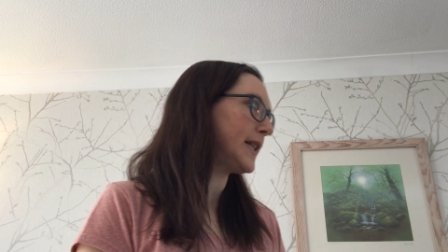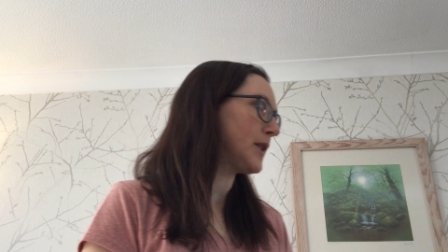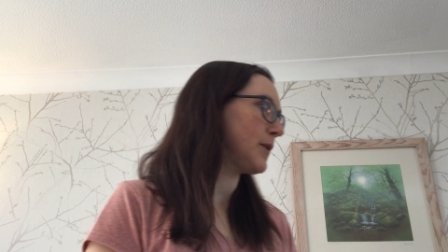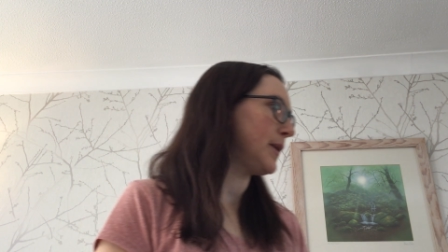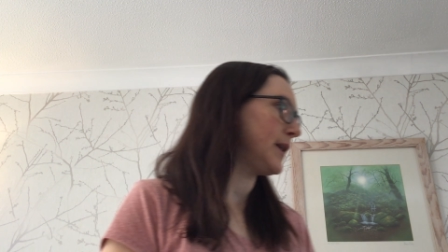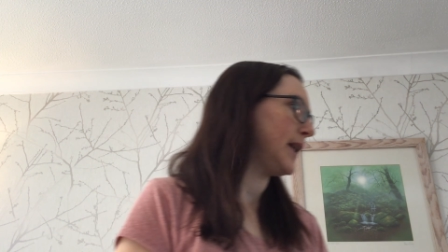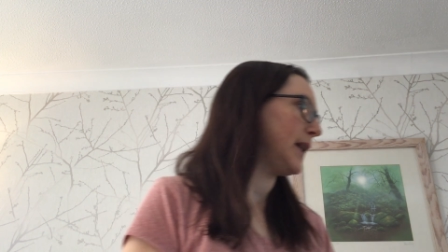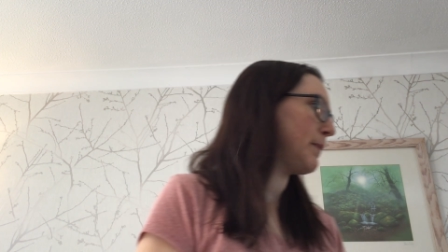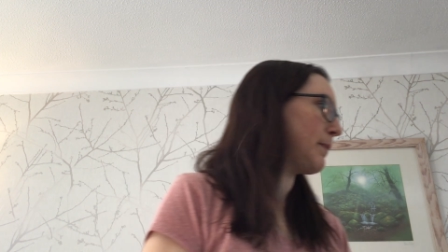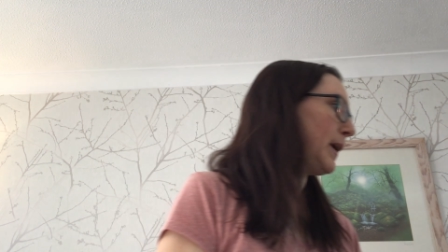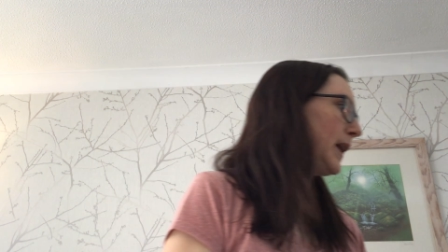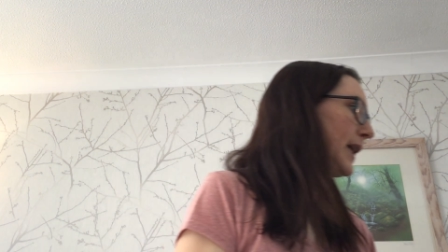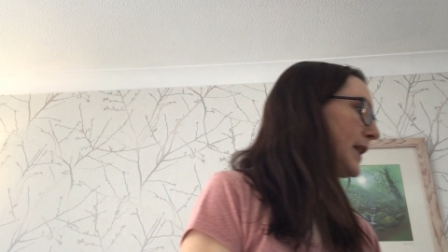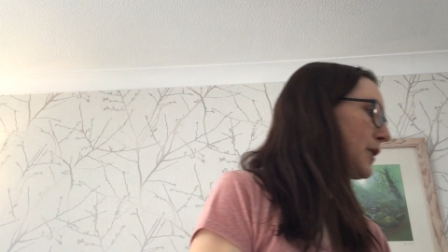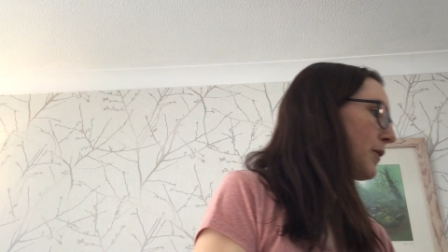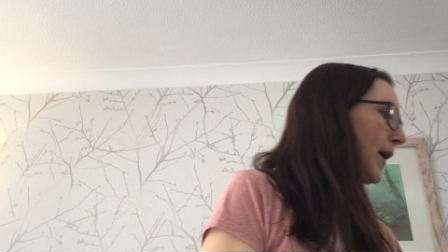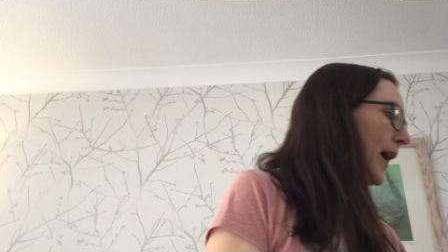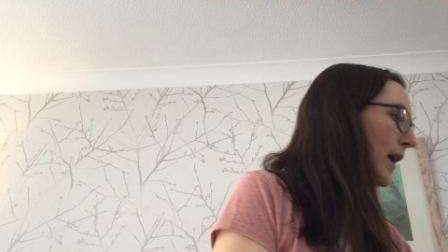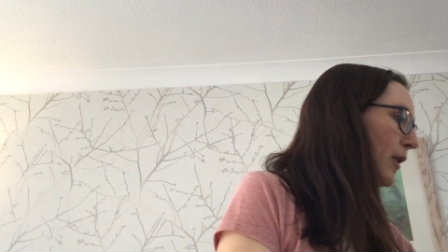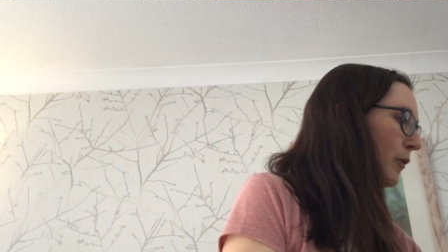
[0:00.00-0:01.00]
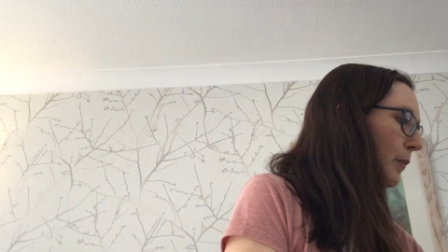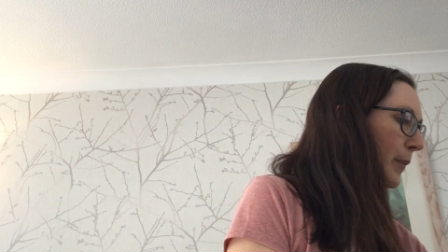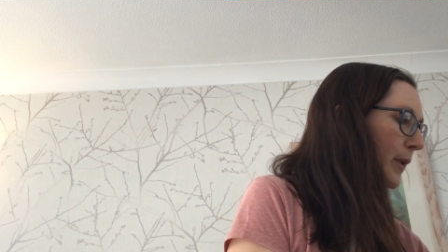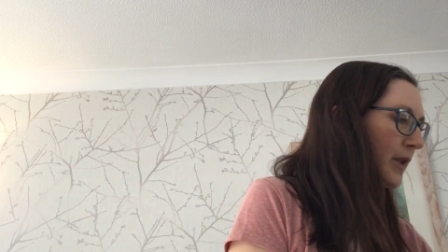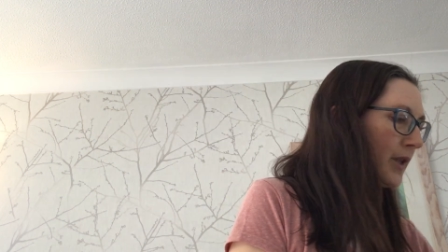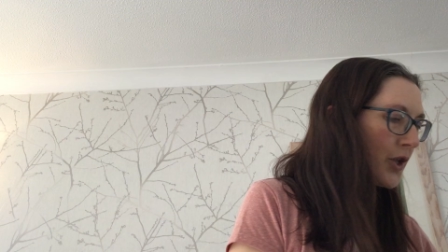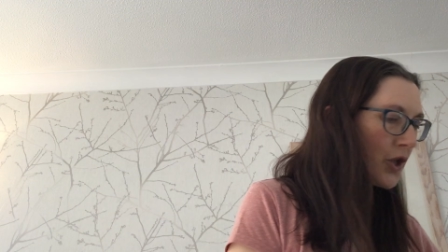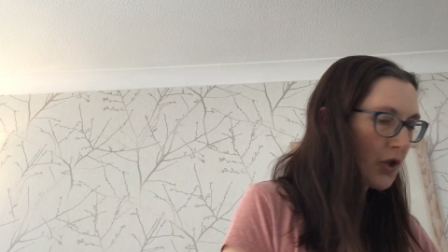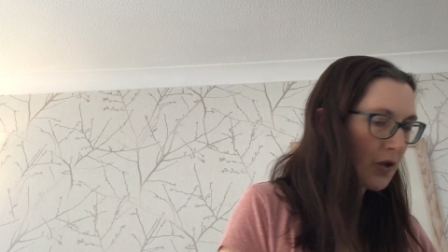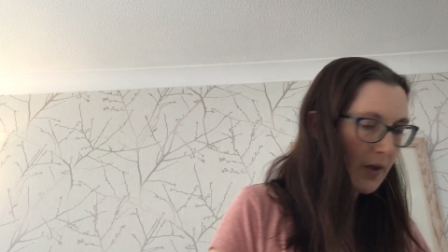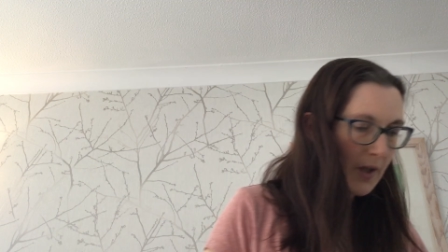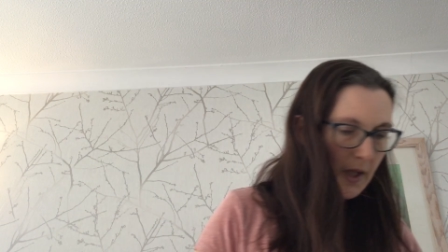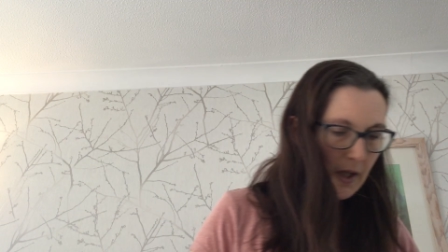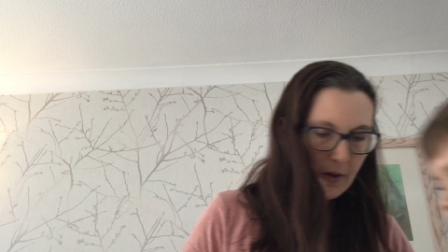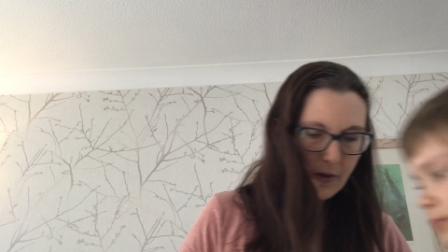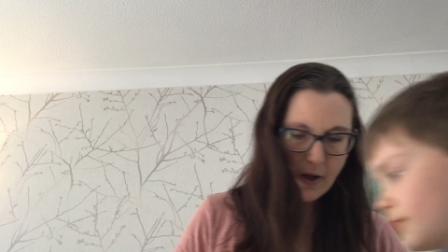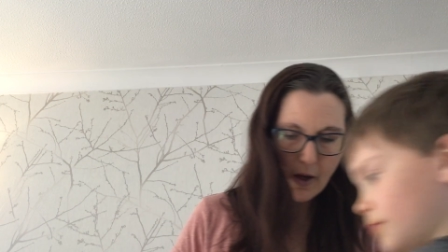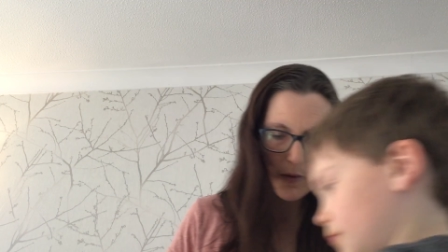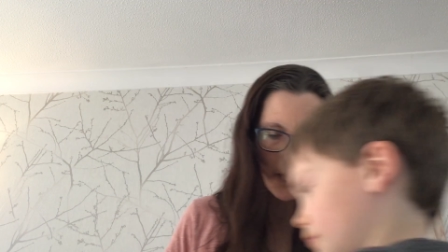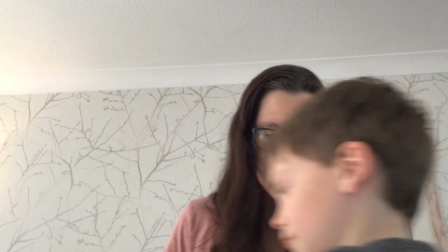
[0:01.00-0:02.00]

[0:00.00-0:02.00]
So I need my little helpers. Johnny, you go